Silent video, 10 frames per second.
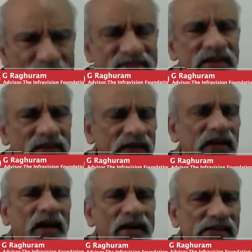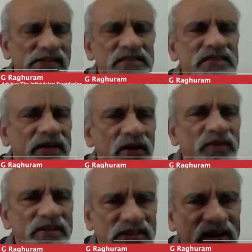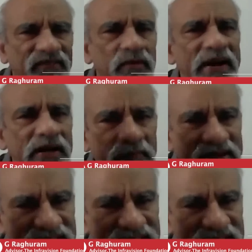be certain conditions under which government may